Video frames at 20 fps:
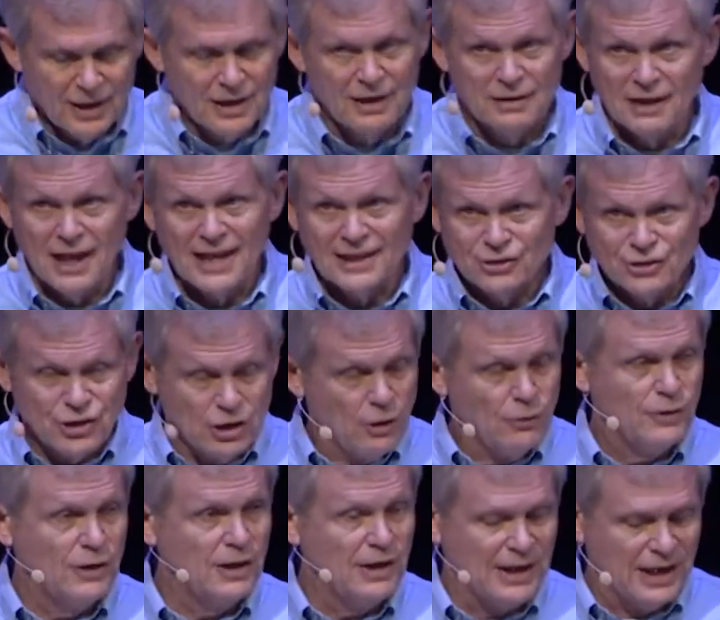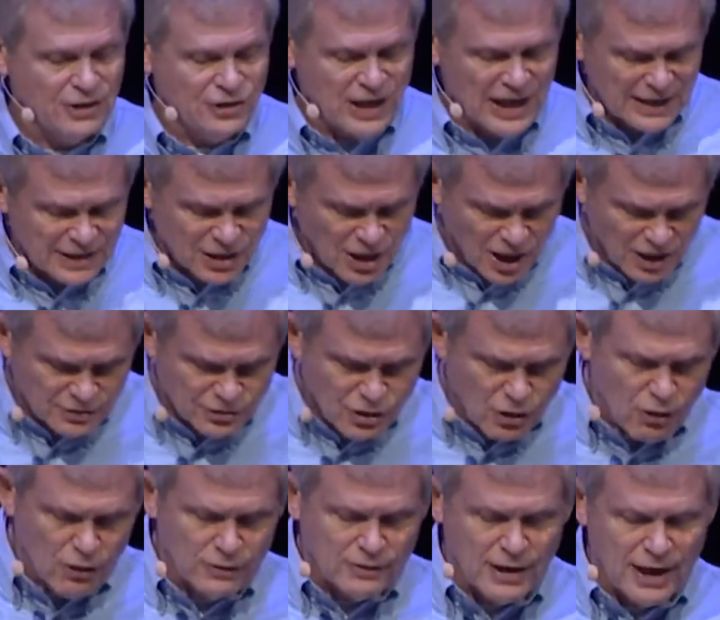like Jonah, and yet God
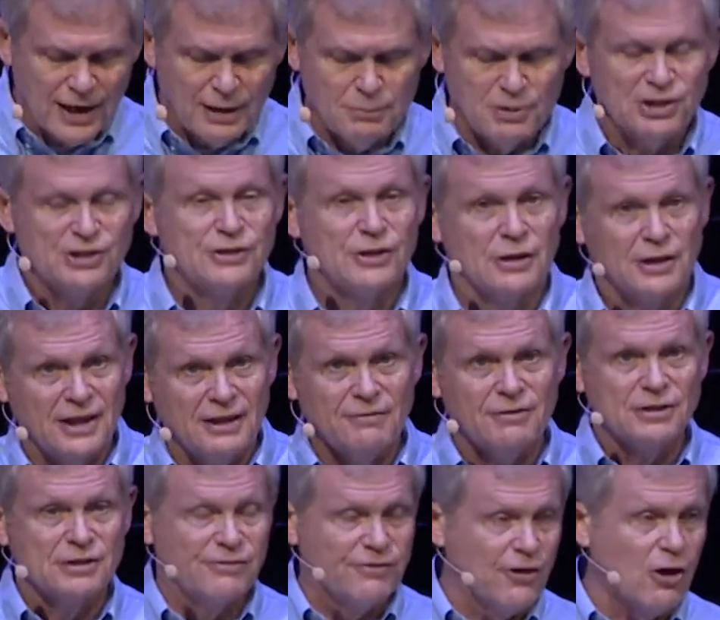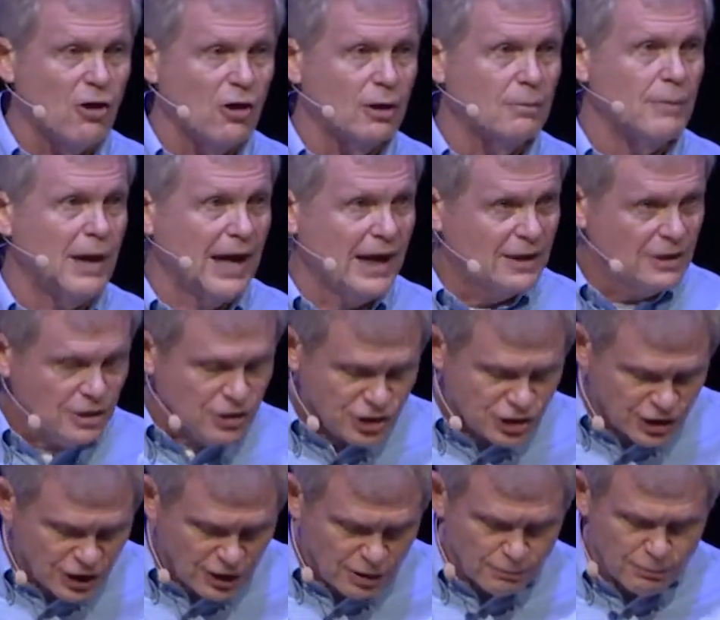called Amos to leave his farm and his
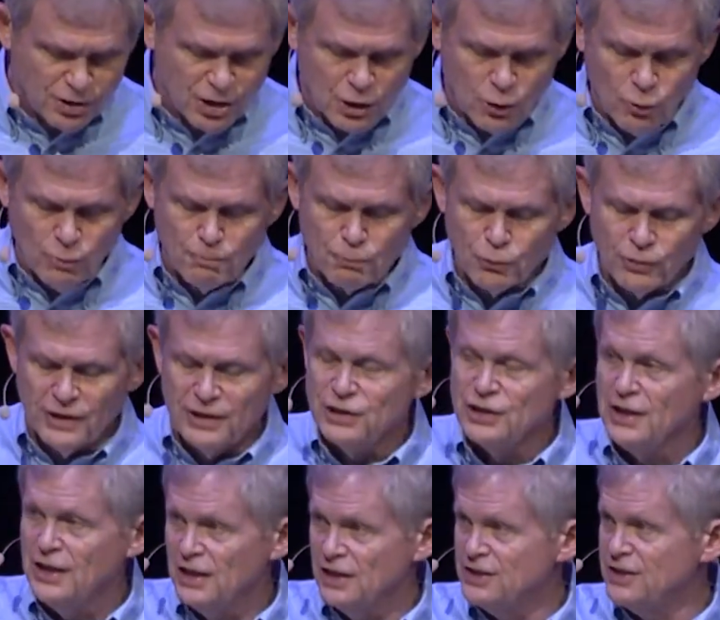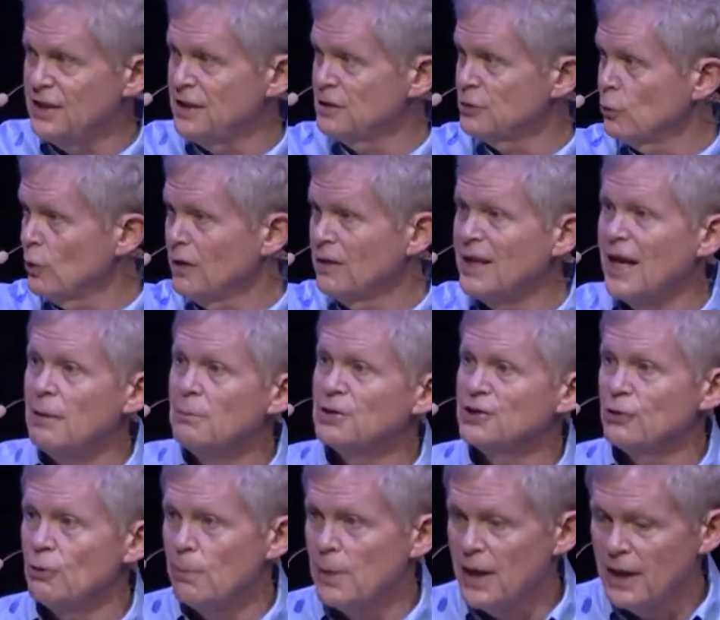sheep, go preach against Israel, and
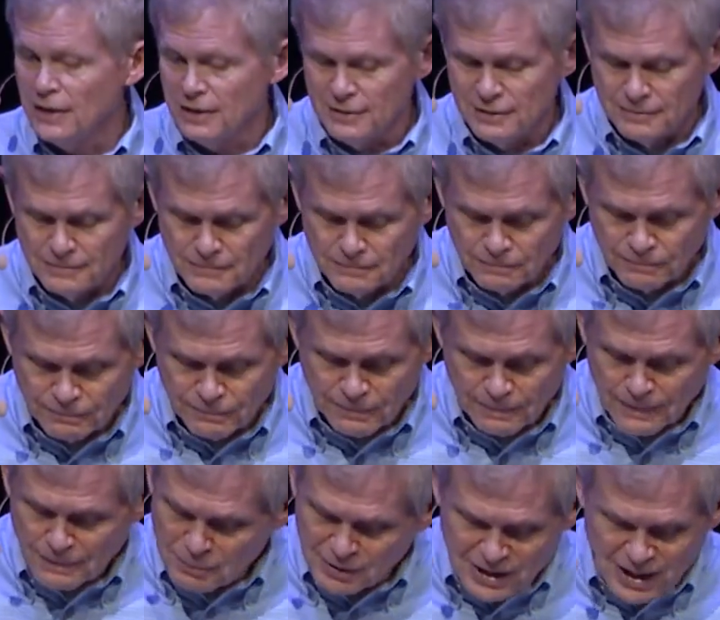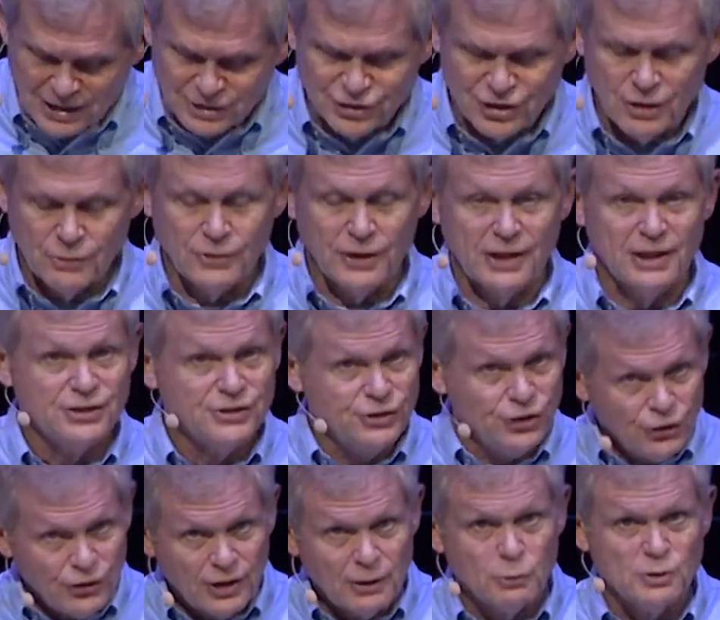Amos obeyed. But not Jonah. His
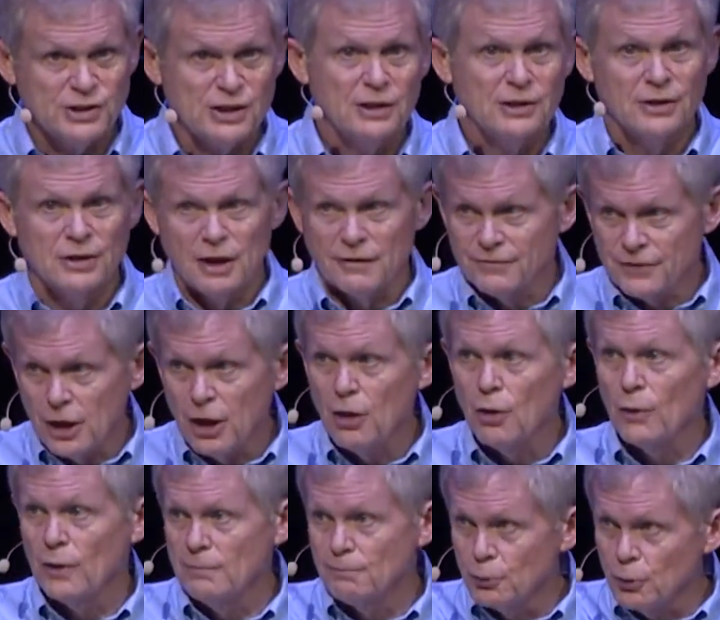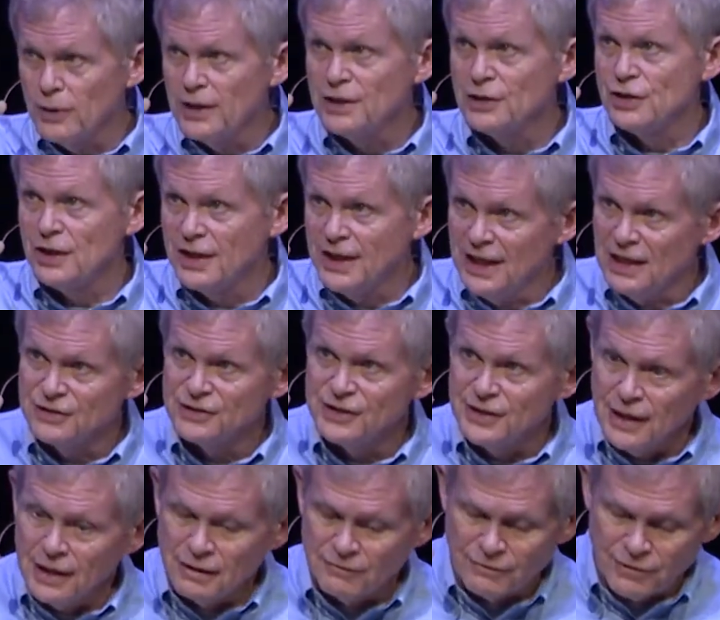duty was clear enough. Go and preach against
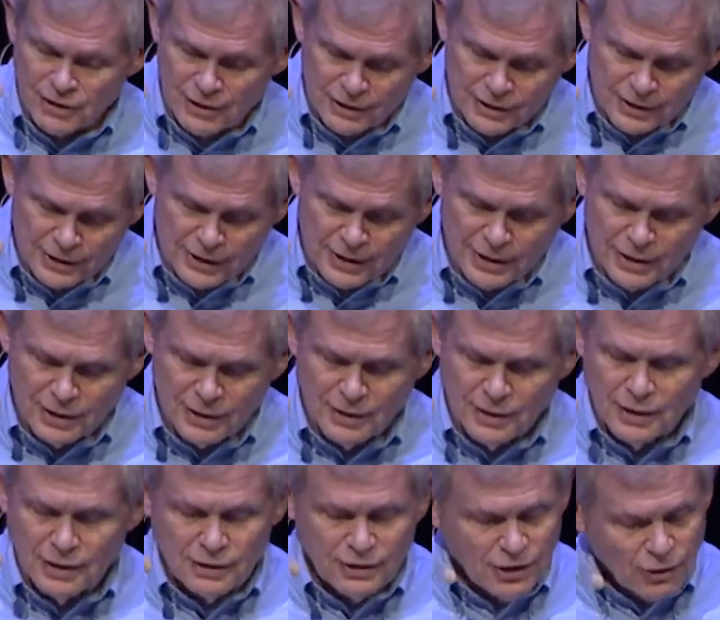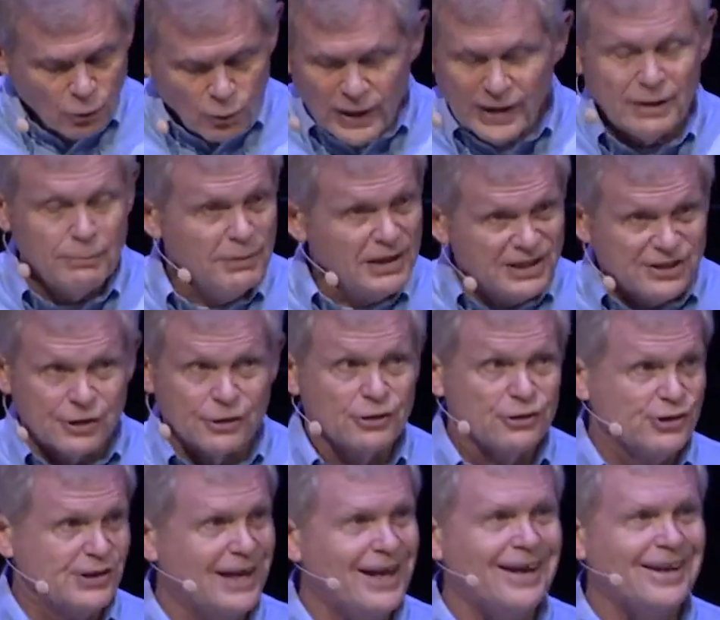Nineveh. No way to
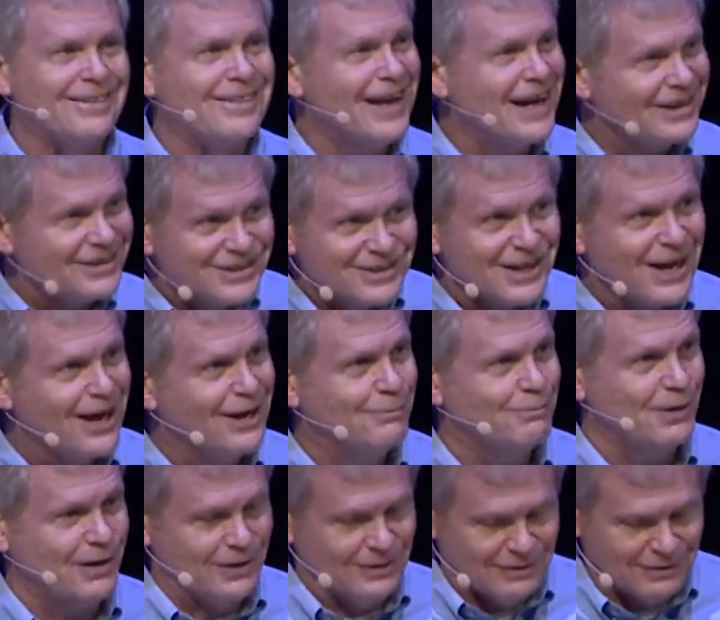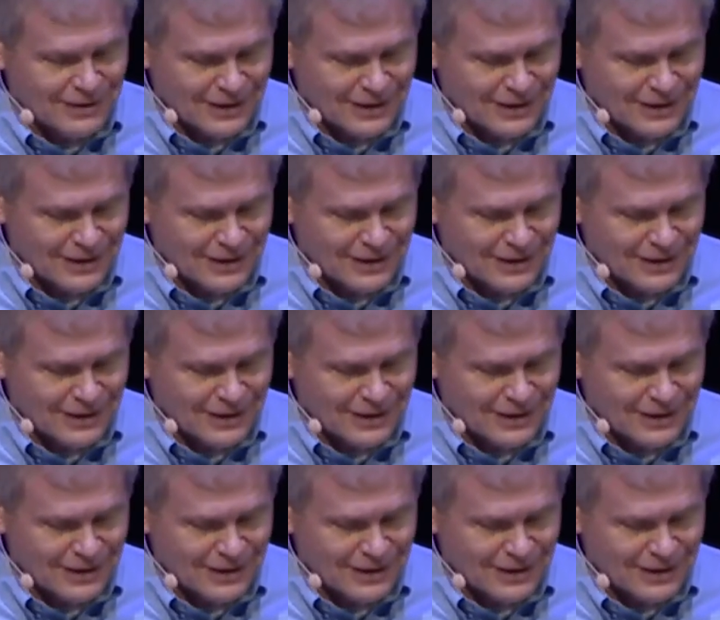misunderstand that assignment.